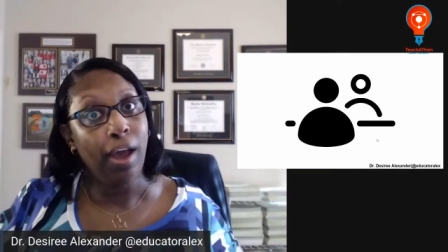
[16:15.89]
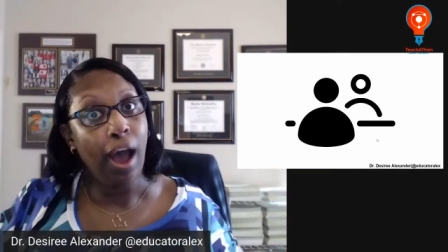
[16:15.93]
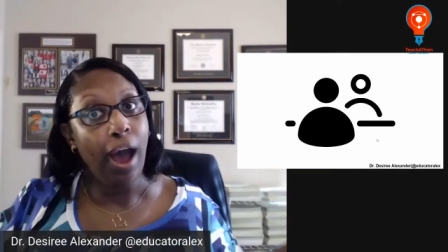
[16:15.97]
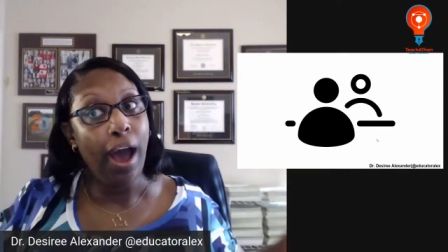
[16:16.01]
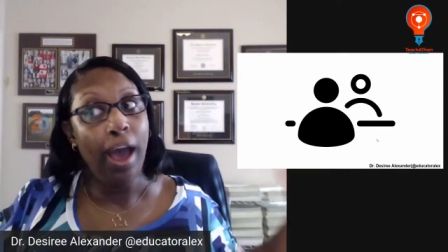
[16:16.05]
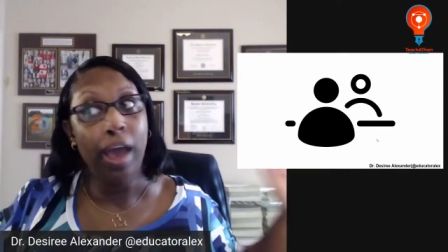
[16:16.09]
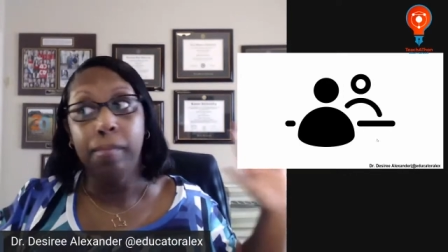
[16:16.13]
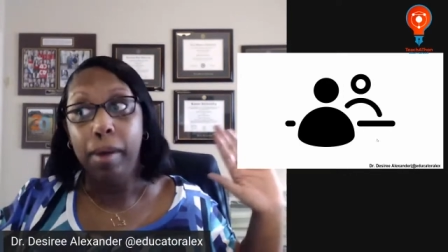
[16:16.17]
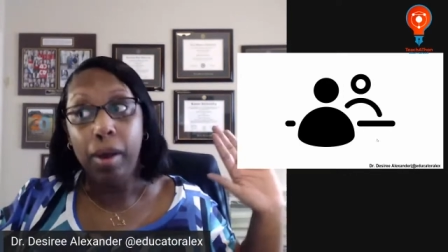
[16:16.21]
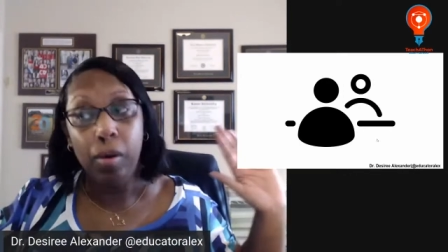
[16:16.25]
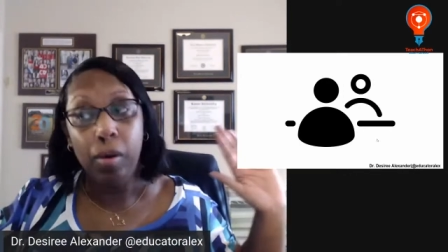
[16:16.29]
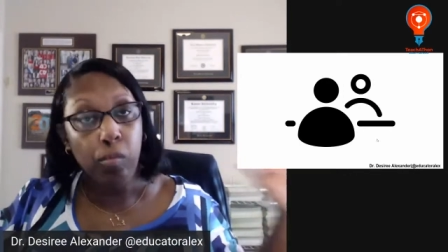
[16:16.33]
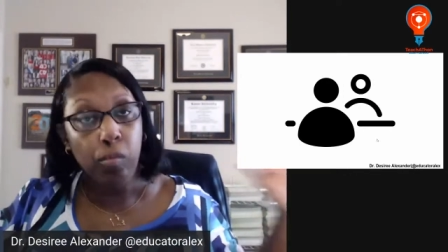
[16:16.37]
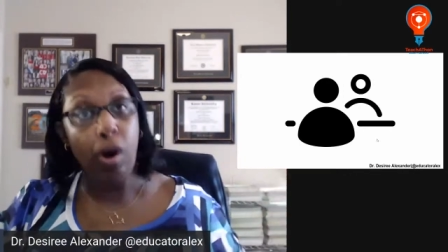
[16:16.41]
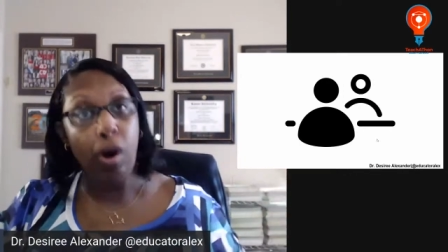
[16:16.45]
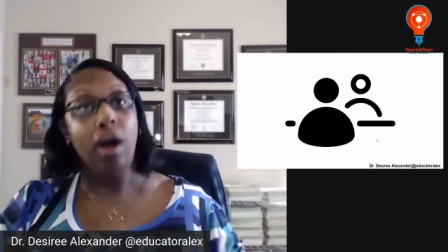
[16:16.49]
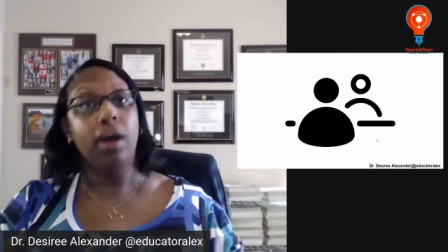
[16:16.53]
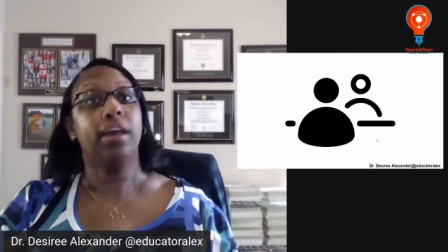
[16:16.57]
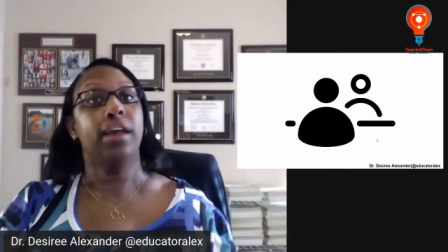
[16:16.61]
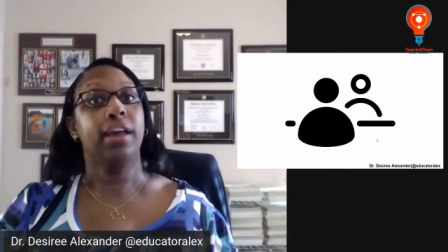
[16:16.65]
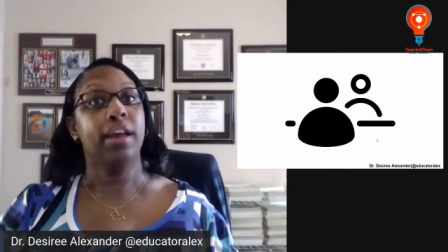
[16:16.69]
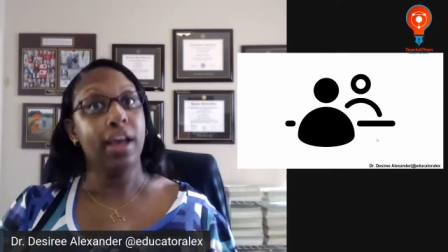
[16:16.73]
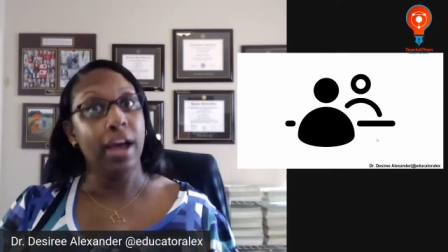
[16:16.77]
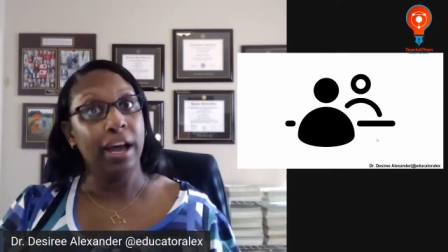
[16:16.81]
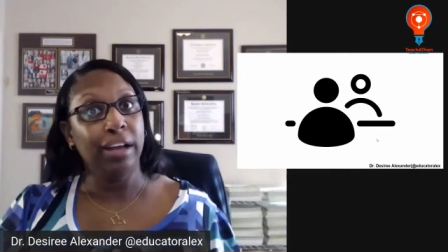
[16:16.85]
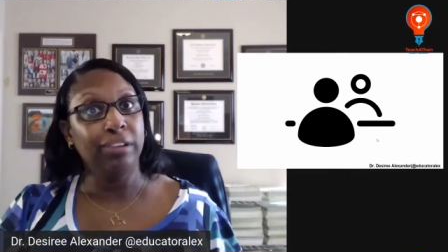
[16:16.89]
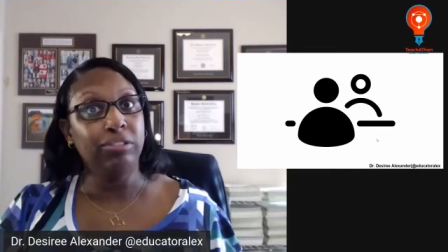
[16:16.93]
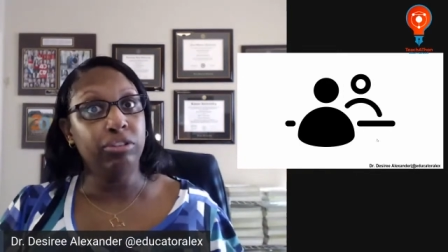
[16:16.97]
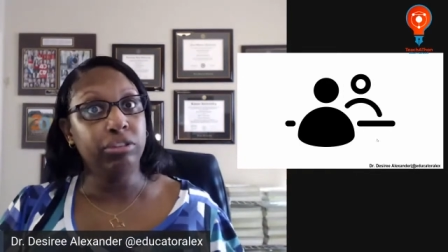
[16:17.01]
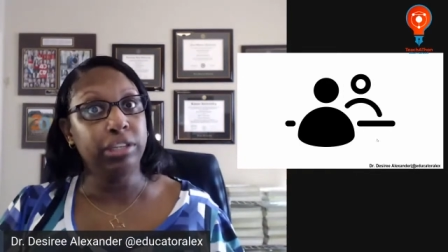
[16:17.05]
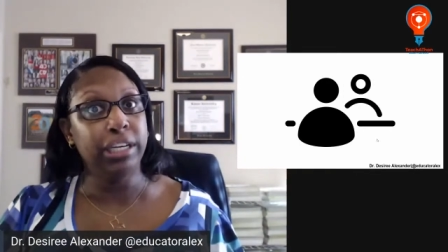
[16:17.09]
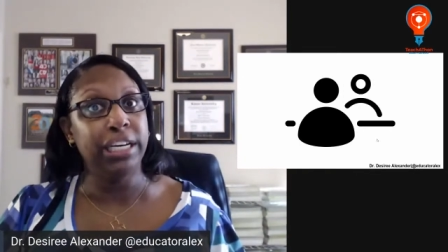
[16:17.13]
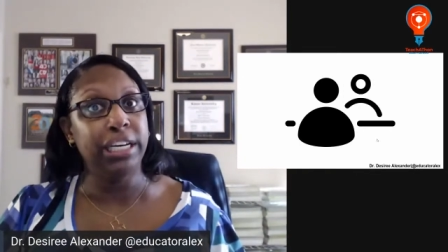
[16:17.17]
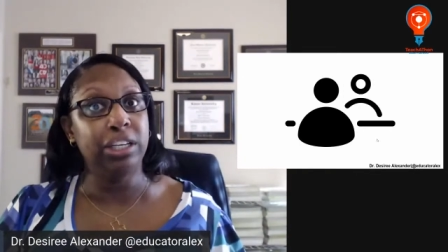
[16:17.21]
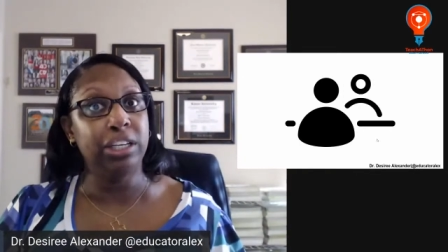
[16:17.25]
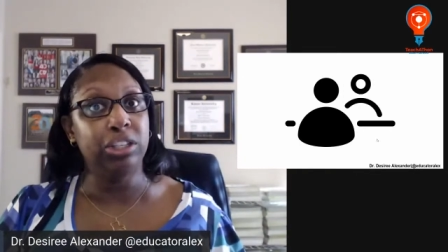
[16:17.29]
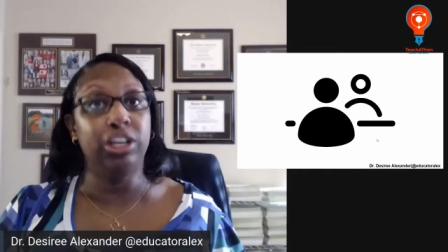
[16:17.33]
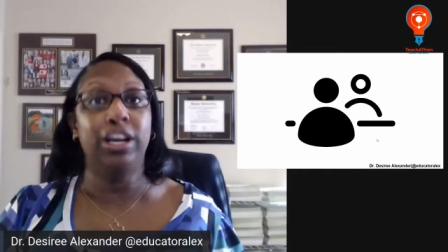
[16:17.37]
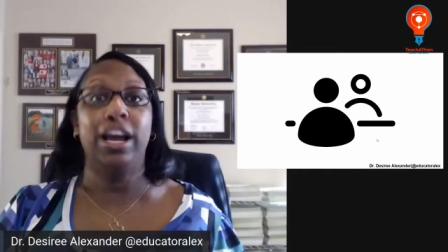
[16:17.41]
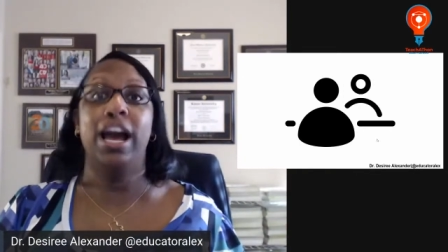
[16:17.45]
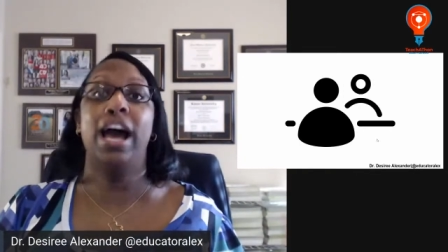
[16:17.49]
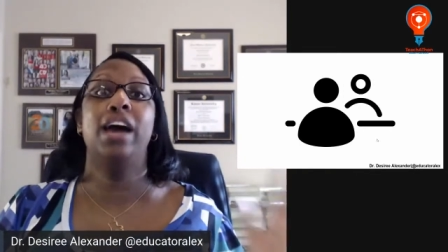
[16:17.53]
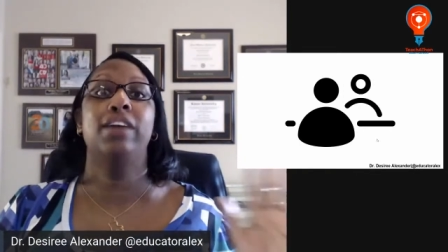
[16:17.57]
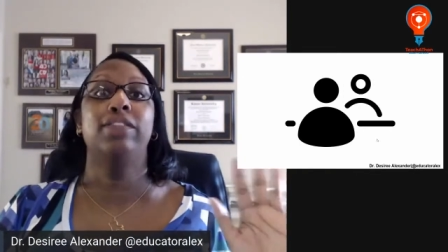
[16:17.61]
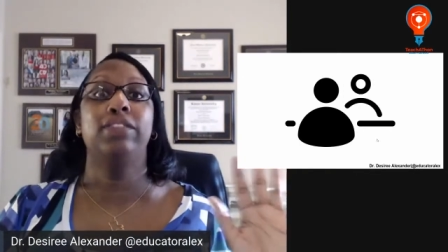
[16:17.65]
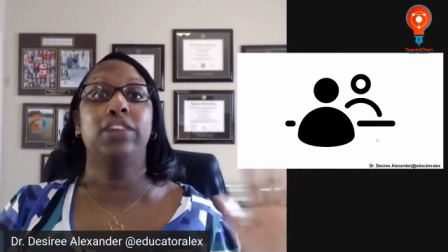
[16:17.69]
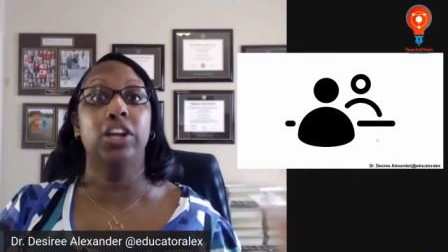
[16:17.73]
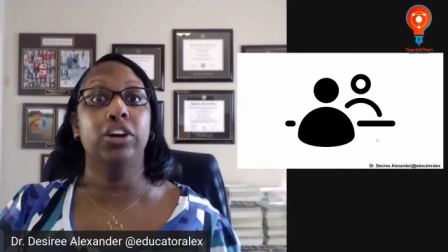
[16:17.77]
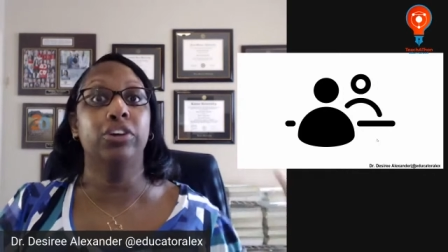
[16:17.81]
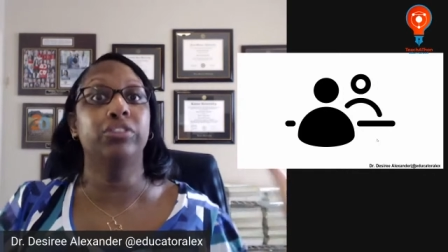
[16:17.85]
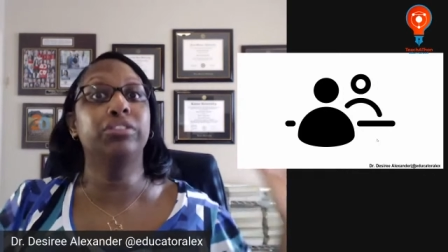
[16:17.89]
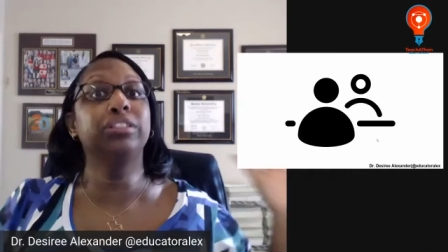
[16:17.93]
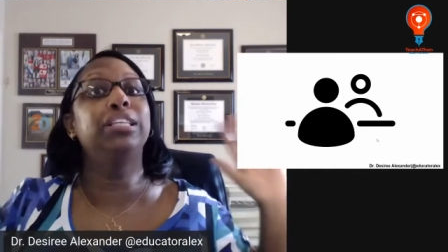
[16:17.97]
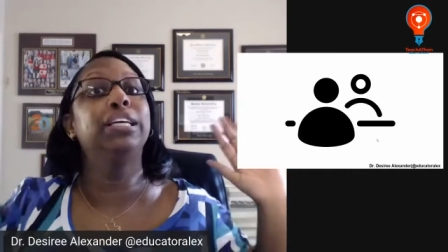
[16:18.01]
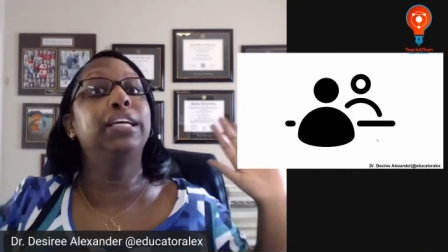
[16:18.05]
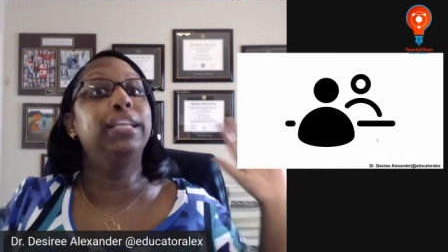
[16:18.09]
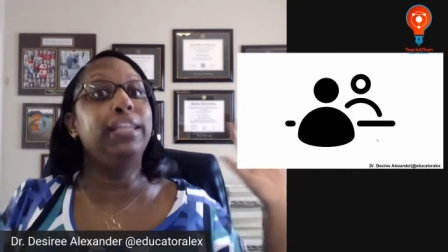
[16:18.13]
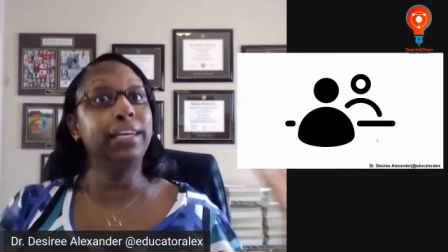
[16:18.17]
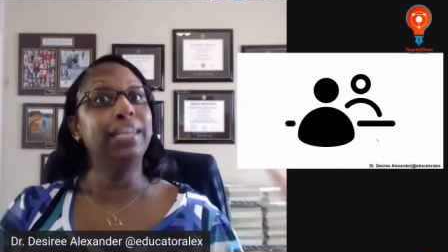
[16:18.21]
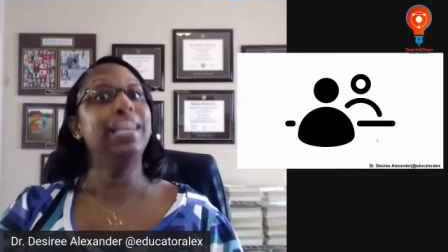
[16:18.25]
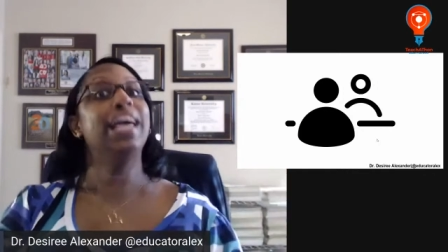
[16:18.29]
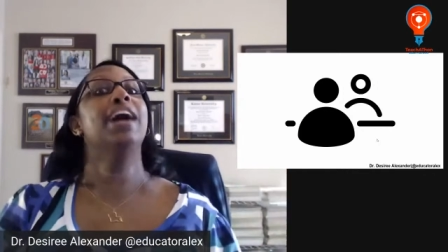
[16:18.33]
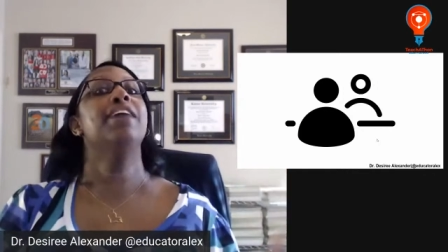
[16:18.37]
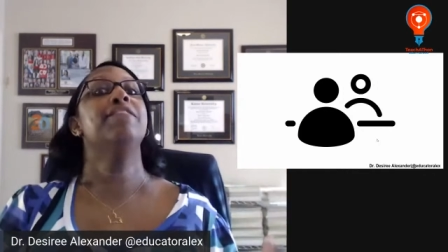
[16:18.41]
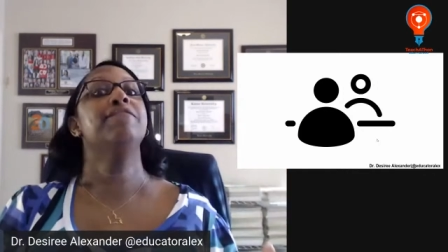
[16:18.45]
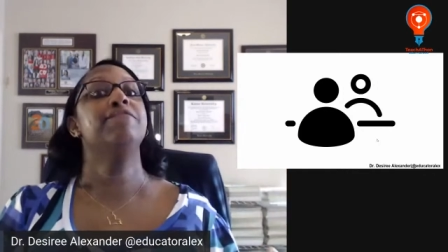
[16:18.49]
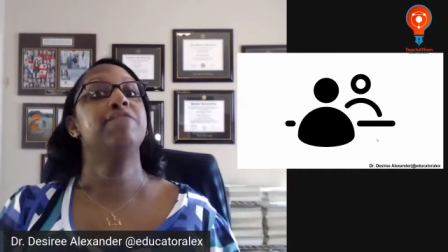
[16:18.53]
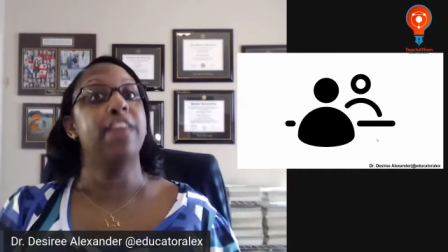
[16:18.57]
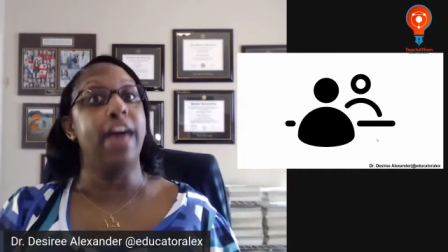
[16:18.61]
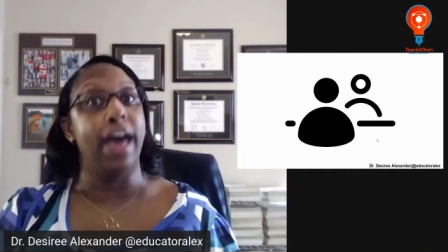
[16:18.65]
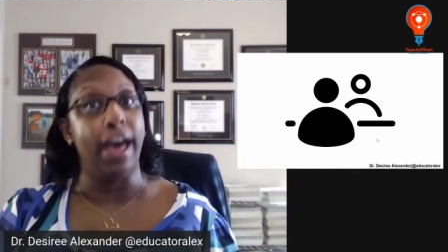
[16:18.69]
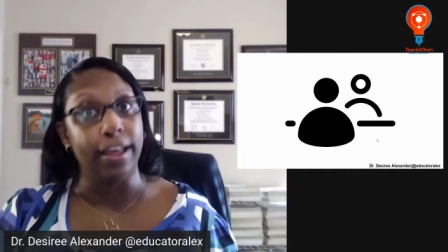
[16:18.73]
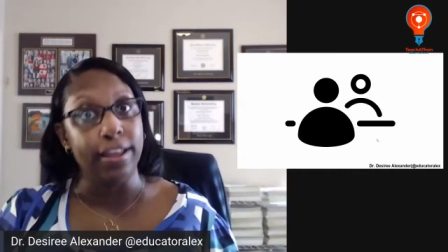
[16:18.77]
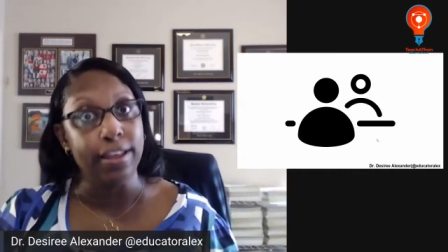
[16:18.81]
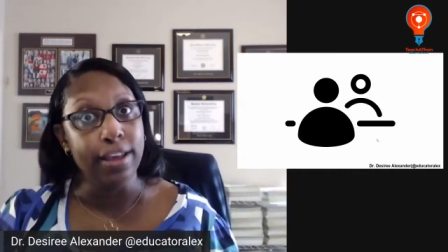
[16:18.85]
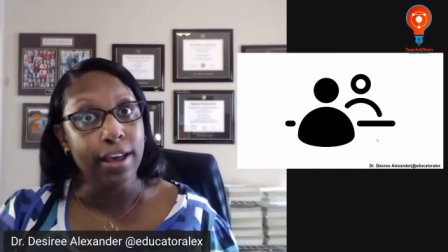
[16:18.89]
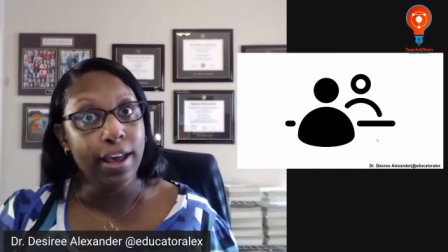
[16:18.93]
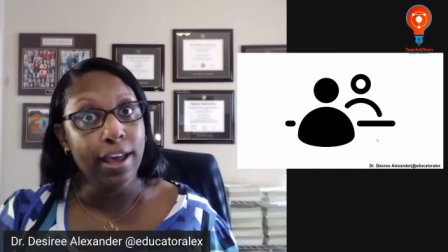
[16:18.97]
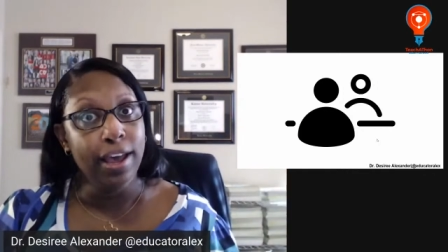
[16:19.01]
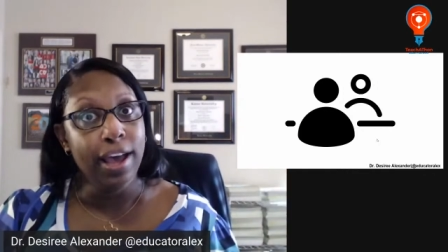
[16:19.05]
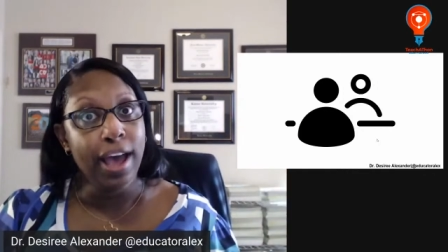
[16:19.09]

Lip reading: I am a walking contradiction. I've learned to love that